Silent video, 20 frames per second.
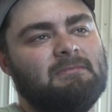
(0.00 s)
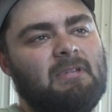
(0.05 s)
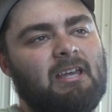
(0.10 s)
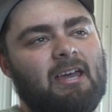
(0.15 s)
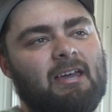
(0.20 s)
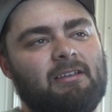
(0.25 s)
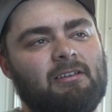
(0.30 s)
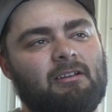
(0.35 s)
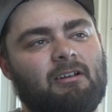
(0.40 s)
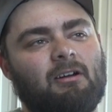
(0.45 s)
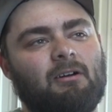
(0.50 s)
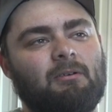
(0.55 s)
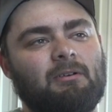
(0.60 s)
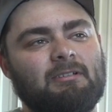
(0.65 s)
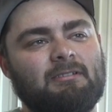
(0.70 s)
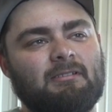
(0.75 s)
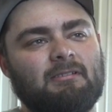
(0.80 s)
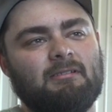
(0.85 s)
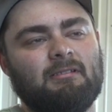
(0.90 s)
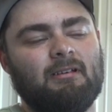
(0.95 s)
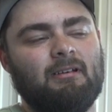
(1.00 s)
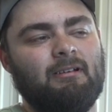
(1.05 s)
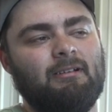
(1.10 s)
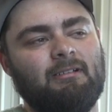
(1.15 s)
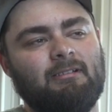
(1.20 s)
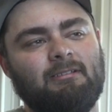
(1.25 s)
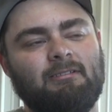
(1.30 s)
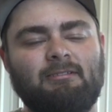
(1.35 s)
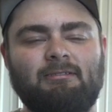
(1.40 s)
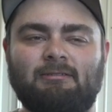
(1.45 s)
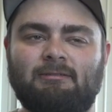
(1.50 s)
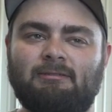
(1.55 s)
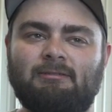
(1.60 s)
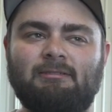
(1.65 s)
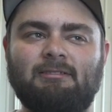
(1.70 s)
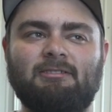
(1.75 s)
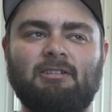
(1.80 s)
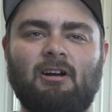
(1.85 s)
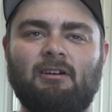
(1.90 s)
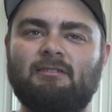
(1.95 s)
Yeah, you know, it's
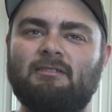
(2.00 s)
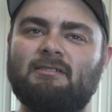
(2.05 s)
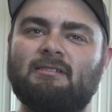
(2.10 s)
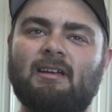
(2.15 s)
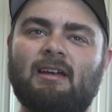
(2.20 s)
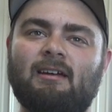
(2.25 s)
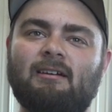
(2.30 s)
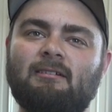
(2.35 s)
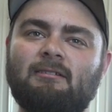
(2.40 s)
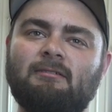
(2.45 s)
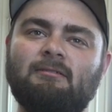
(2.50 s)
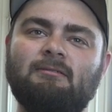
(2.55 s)
hard to say.